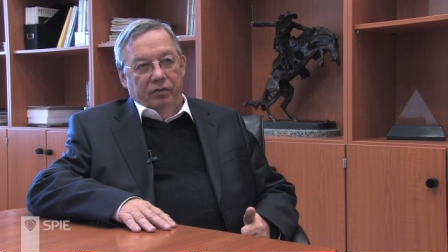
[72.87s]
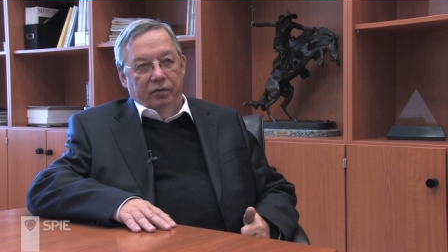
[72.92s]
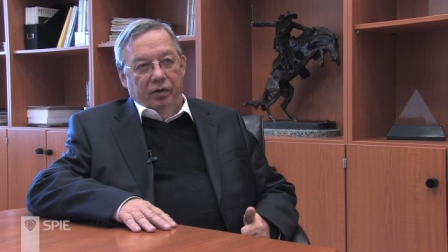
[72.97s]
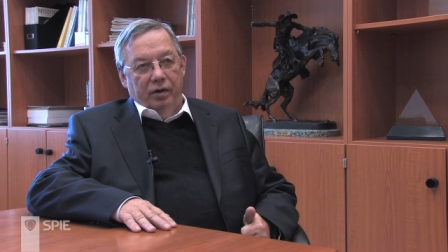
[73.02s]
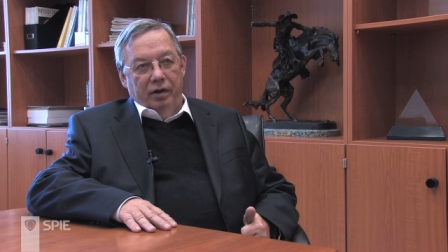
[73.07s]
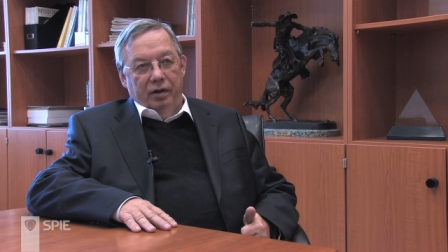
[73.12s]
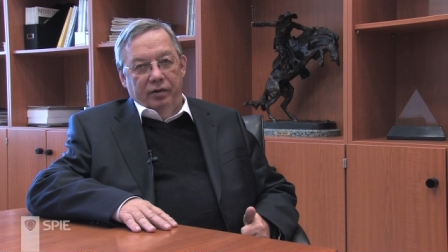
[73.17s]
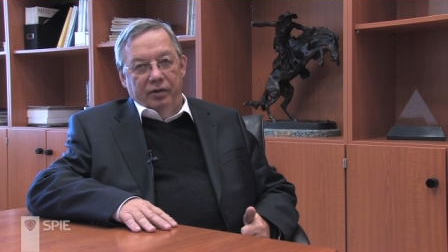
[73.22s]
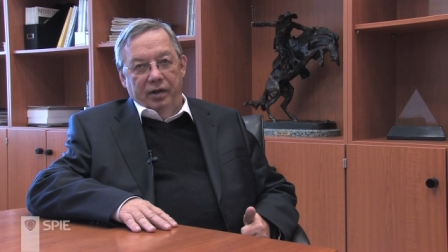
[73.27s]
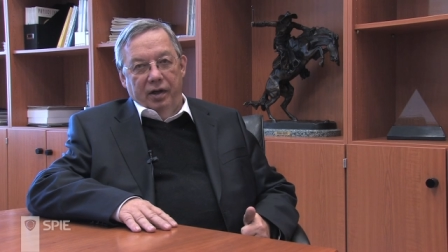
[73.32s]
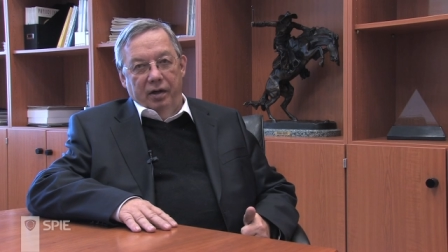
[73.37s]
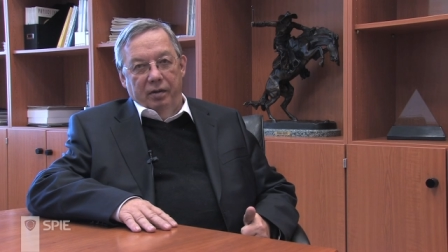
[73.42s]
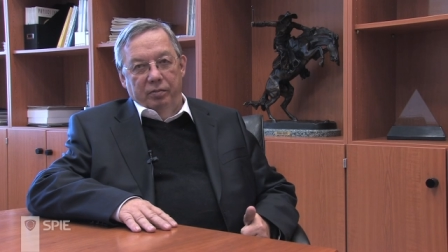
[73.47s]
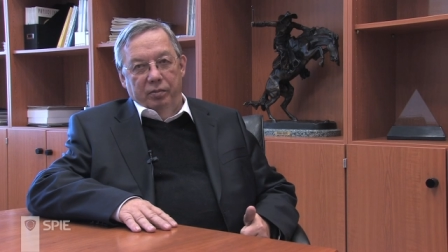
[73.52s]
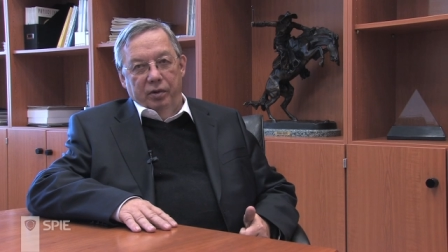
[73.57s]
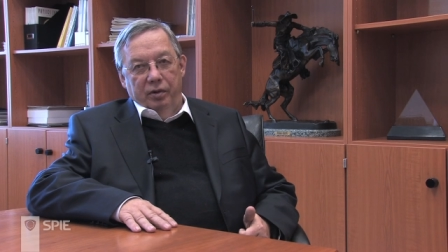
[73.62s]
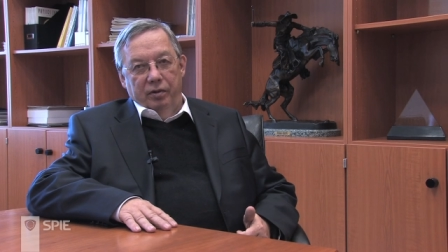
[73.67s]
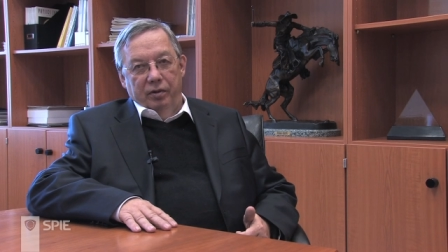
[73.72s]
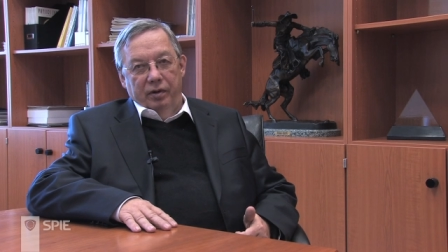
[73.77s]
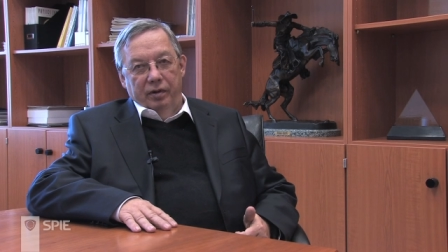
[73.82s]
for
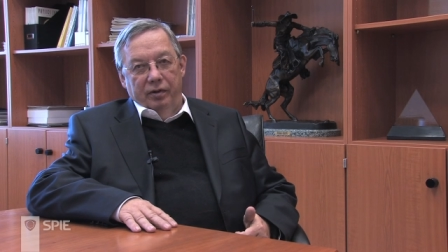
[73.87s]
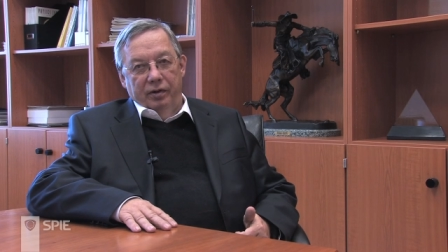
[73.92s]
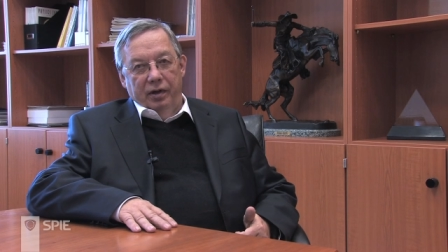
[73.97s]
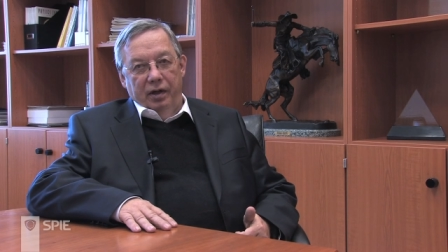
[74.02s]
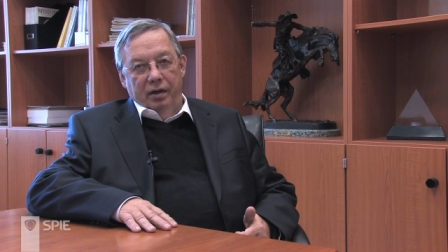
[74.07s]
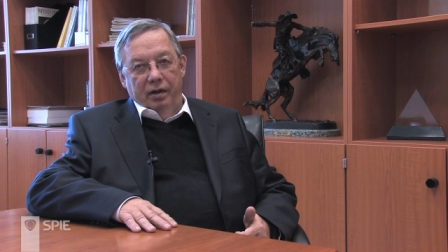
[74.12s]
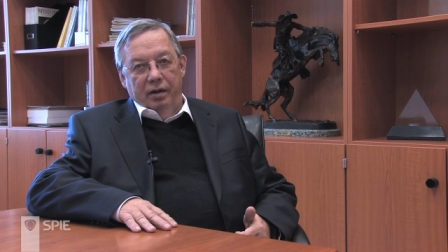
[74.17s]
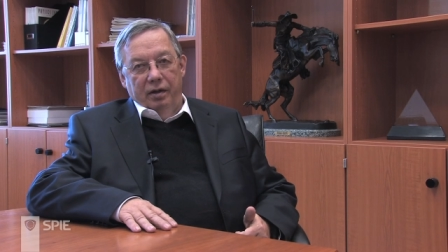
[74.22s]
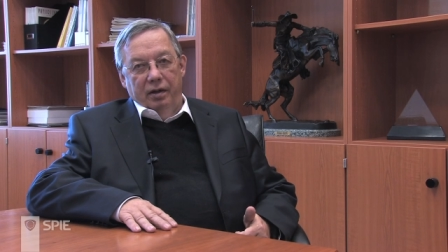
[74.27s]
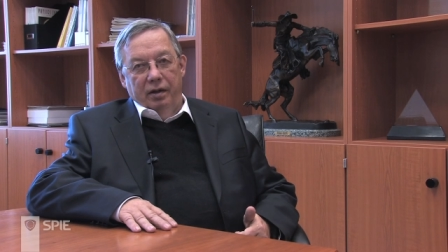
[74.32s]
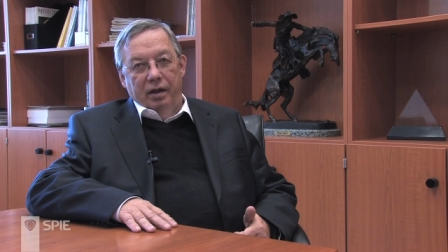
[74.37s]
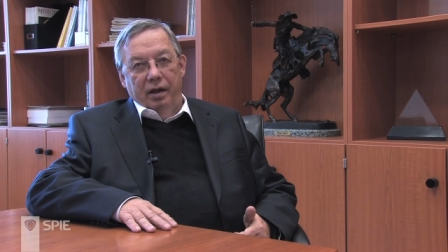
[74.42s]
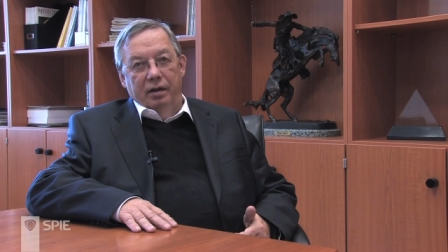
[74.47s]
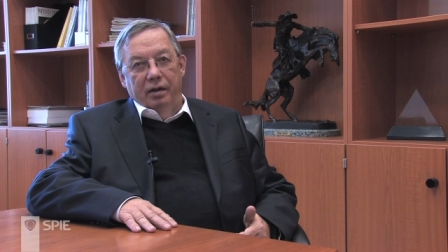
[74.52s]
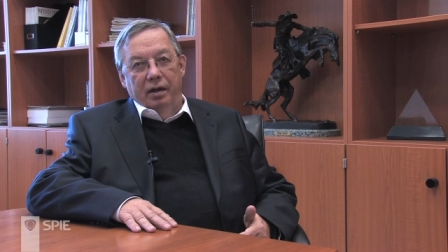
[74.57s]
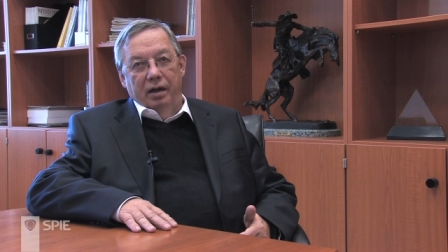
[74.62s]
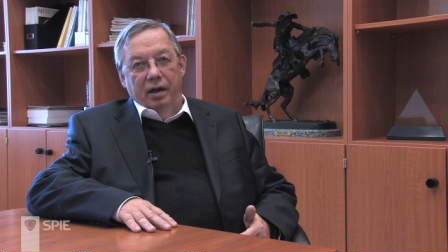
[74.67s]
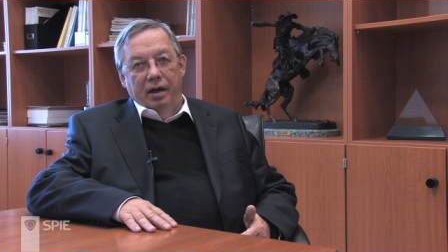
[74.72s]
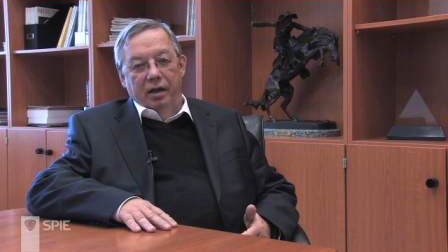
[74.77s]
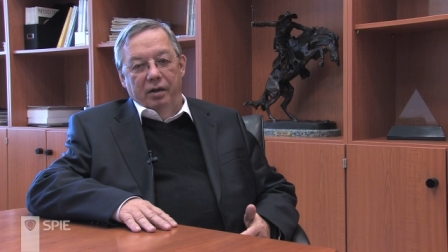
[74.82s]
example, and
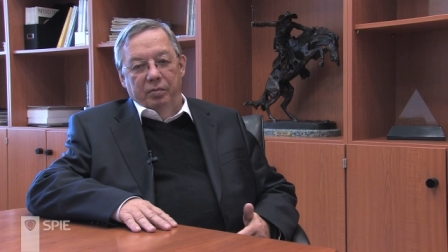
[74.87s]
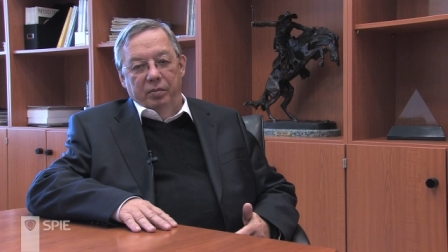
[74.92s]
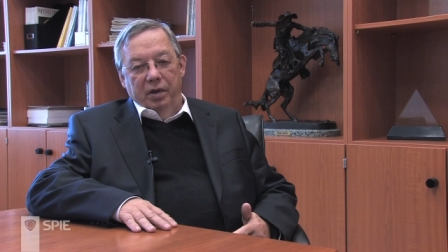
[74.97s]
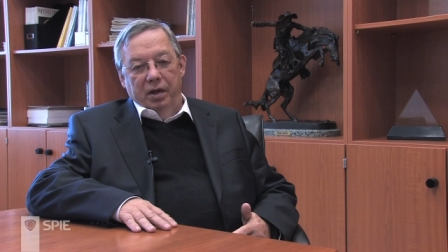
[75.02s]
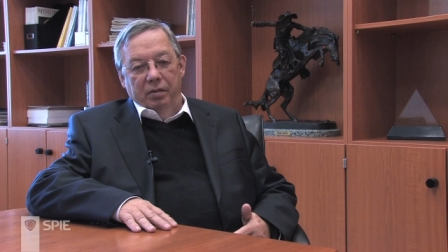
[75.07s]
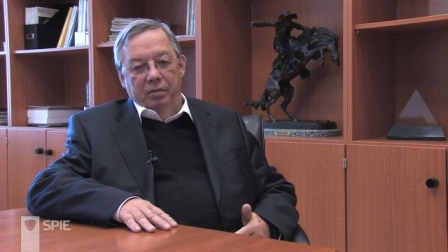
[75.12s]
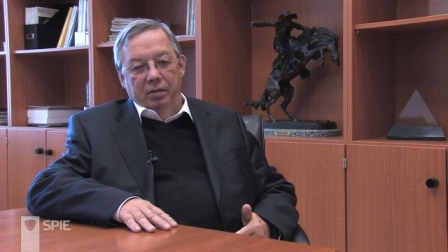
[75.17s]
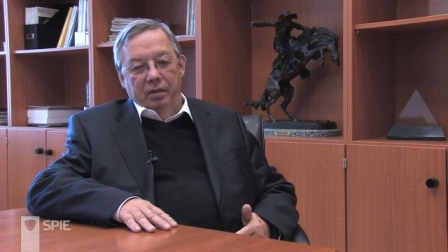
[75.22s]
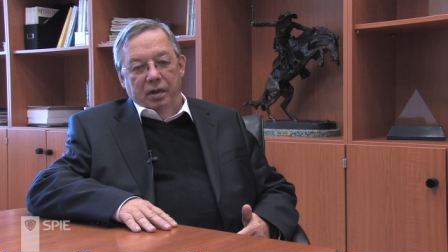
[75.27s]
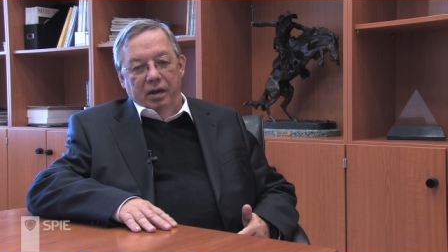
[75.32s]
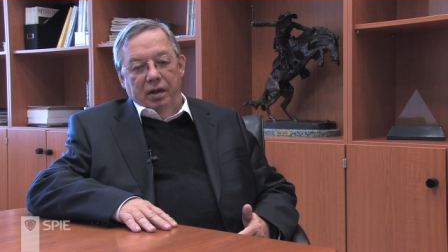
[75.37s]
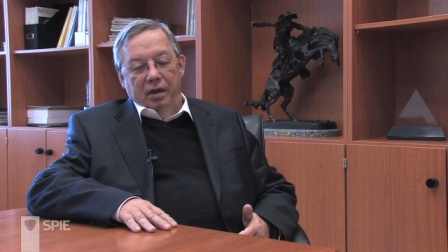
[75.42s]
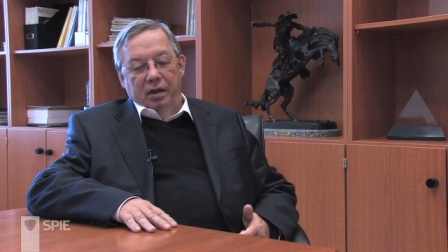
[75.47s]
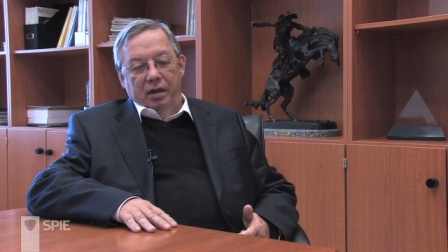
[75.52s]
then erbium